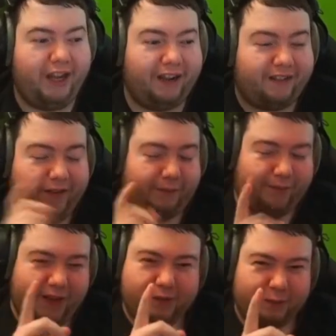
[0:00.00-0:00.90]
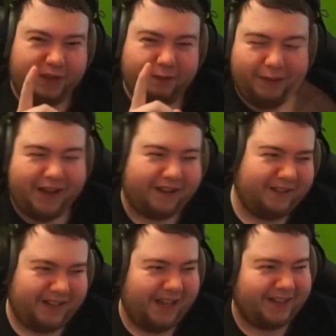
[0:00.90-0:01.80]
is confirmed to be in
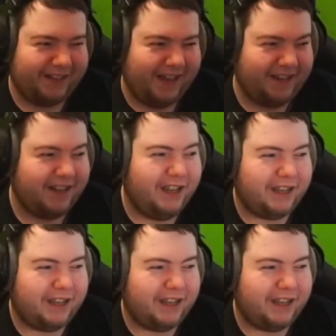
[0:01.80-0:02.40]
packs yet again.